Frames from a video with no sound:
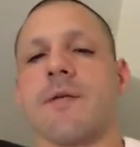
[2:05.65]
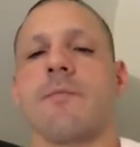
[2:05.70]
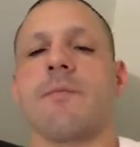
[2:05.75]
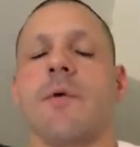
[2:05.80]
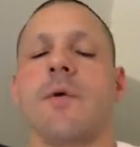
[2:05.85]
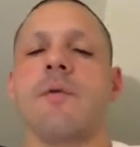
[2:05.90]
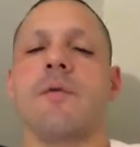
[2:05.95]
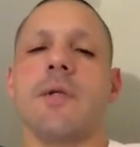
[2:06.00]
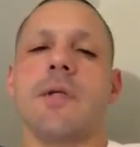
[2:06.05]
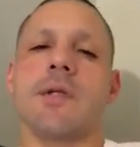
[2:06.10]
of
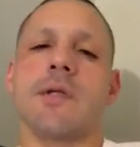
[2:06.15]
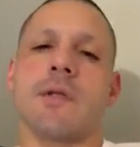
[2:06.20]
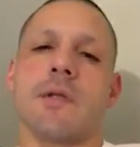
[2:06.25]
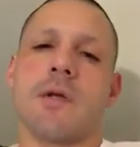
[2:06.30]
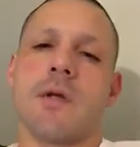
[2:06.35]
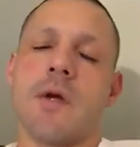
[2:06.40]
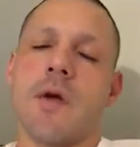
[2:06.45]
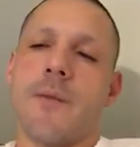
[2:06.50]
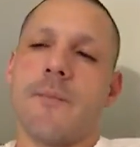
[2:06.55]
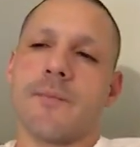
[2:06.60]
movies,
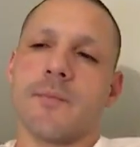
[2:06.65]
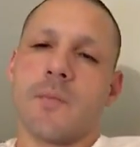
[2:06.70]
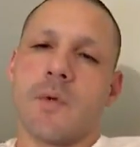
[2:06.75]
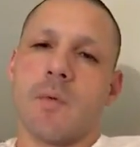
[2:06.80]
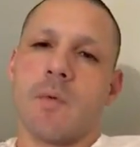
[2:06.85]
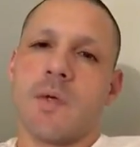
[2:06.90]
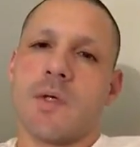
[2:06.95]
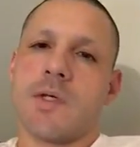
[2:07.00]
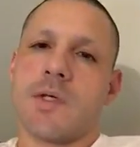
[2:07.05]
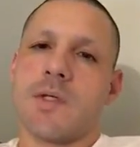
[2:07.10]

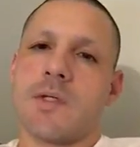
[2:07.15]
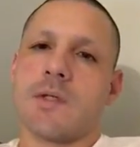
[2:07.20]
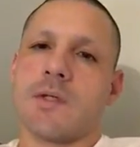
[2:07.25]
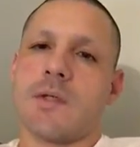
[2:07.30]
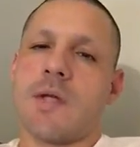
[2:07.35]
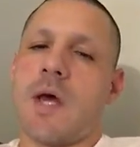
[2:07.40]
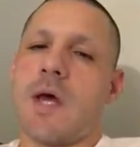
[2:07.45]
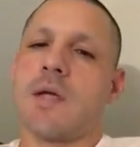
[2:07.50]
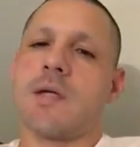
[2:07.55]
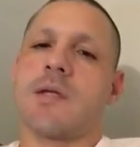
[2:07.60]
which
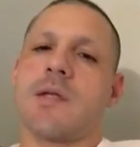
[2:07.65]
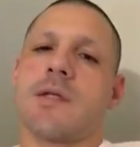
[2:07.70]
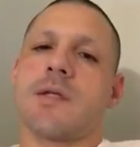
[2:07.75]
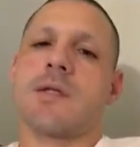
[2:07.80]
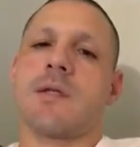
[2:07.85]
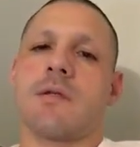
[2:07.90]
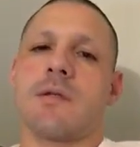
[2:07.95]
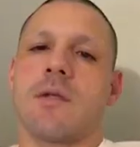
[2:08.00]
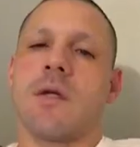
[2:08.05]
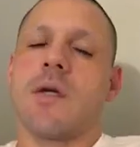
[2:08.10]
is not
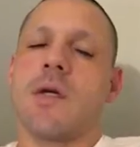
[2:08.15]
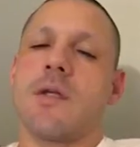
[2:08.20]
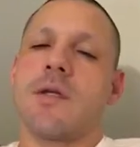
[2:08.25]
just.